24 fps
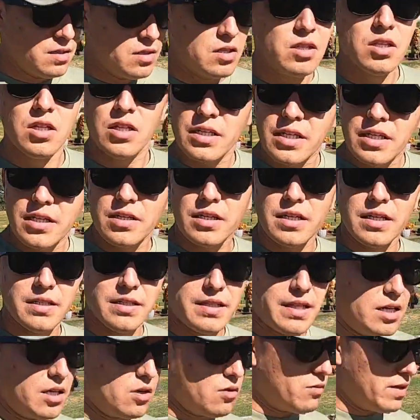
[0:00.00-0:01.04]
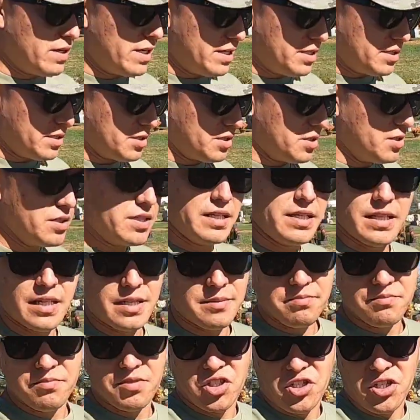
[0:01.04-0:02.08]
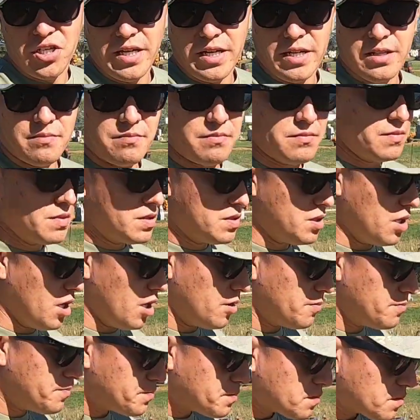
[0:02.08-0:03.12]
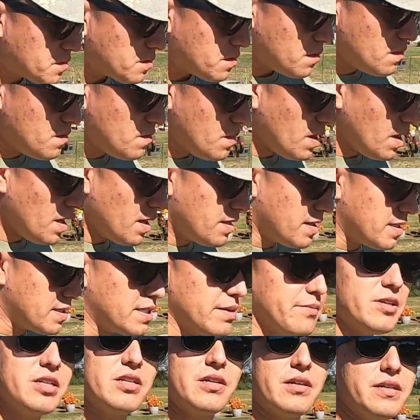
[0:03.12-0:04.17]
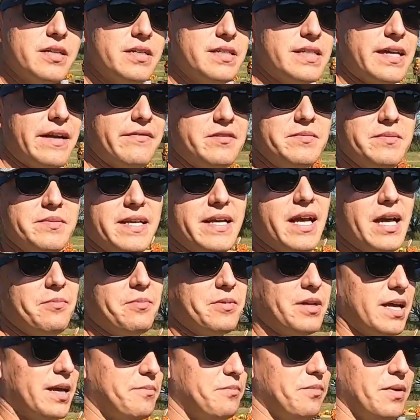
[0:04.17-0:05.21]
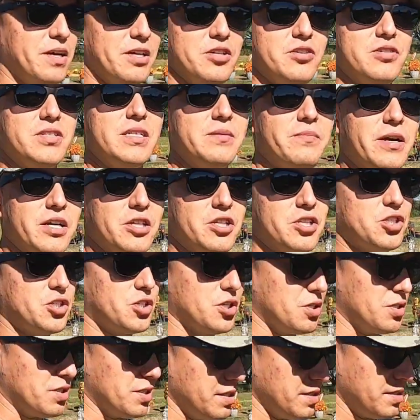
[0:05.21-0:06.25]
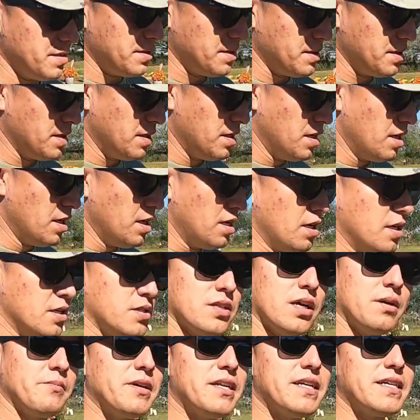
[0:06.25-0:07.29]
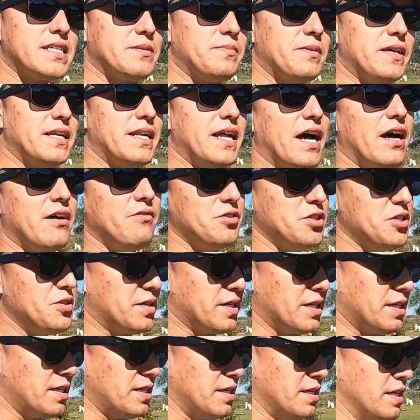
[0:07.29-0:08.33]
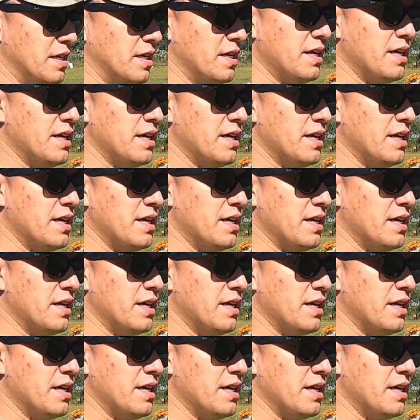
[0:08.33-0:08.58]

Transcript: looking good. They don't want it just looking like shit. So the cemeteries have to be upkept usually by the churches. So I'm going to explain how you can